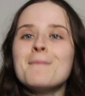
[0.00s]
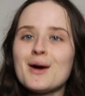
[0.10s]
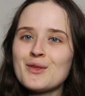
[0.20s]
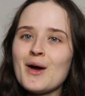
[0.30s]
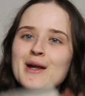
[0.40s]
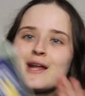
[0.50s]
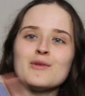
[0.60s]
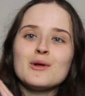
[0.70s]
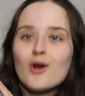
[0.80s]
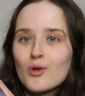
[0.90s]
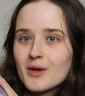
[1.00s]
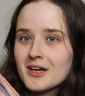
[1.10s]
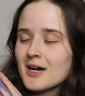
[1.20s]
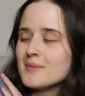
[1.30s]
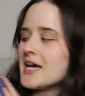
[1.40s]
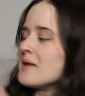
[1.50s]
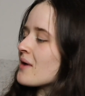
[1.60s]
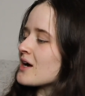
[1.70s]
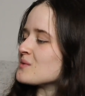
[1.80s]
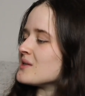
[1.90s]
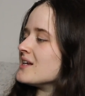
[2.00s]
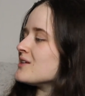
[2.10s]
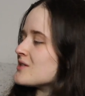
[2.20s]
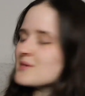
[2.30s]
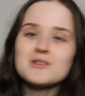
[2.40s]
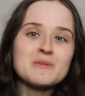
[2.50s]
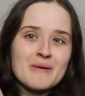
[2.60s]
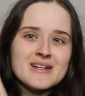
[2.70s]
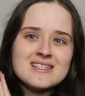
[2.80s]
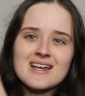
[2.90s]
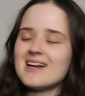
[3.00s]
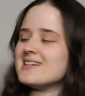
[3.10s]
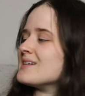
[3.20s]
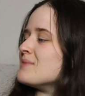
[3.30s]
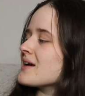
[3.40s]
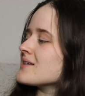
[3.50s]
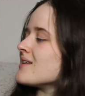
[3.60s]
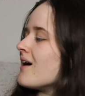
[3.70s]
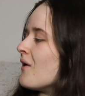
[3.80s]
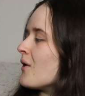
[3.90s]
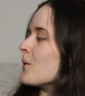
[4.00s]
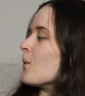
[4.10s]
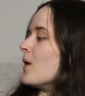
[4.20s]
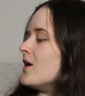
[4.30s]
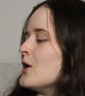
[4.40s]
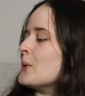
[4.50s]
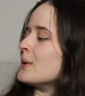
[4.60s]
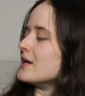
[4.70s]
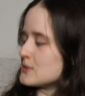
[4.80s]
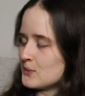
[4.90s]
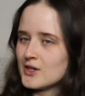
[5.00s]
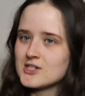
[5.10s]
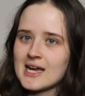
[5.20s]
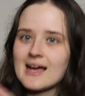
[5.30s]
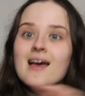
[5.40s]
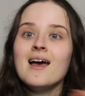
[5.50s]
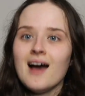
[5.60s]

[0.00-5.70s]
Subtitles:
but I thought I'd give you a little reading update because we did do some sprints and I did make a start on When No One Is Watching.